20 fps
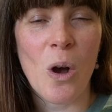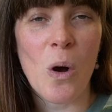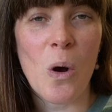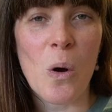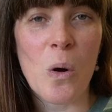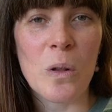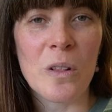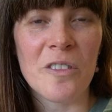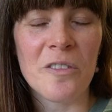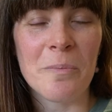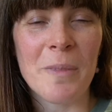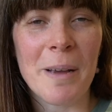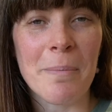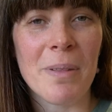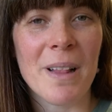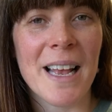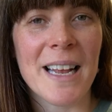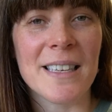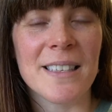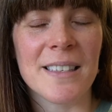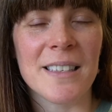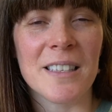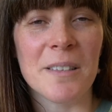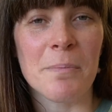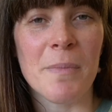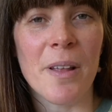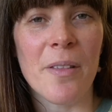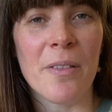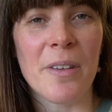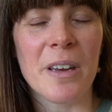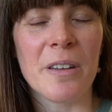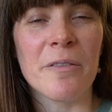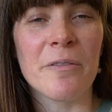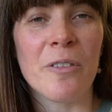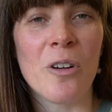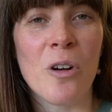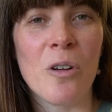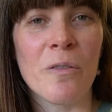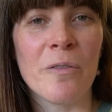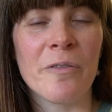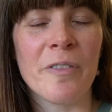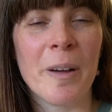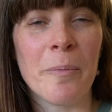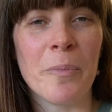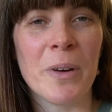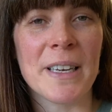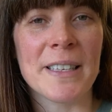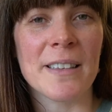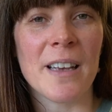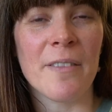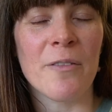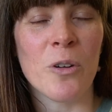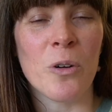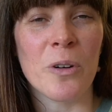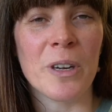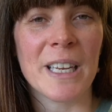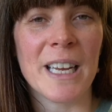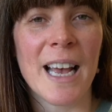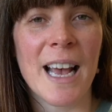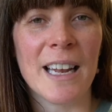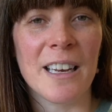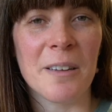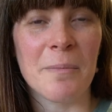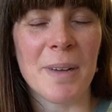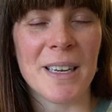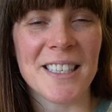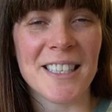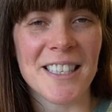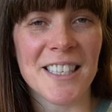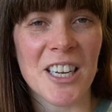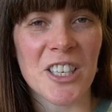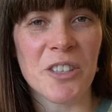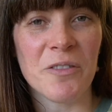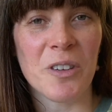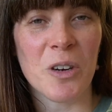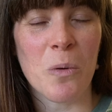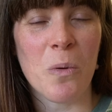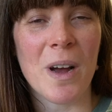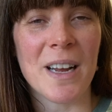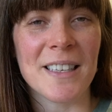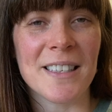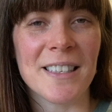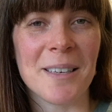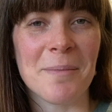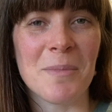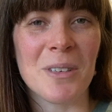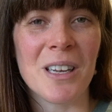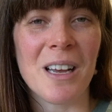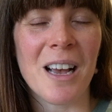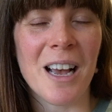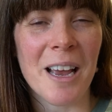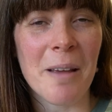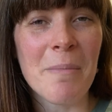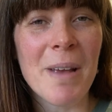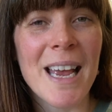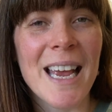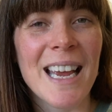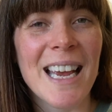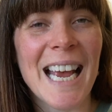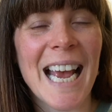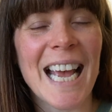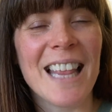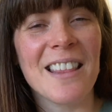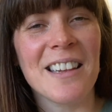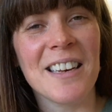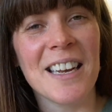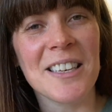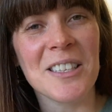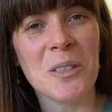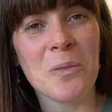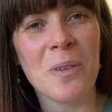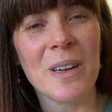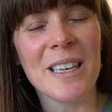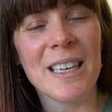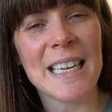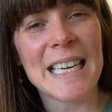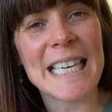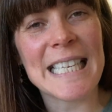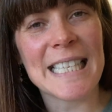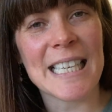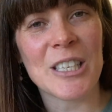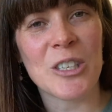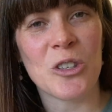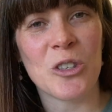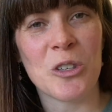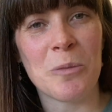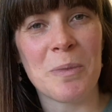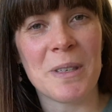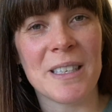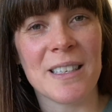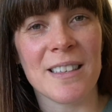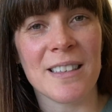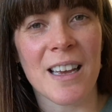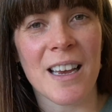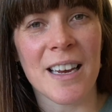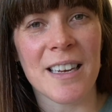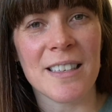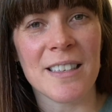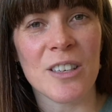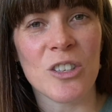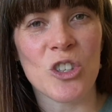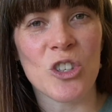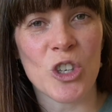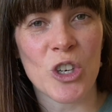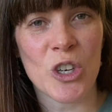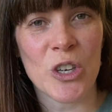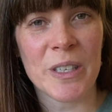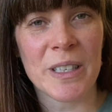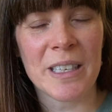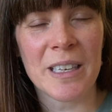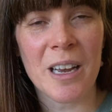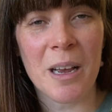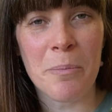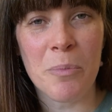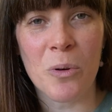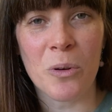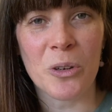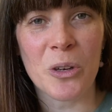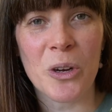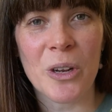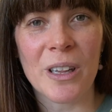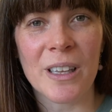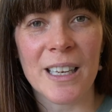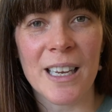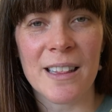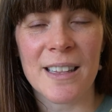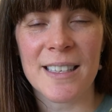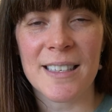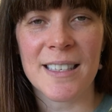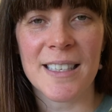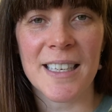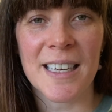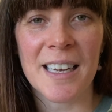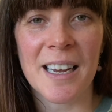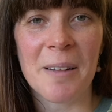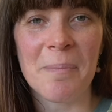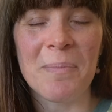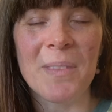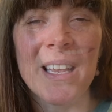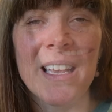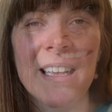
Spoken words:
All of my plans this month involve fabrics I've already had in my stash for quite some time, and the next one is a Dupes Designs jersey I bought earlier this year.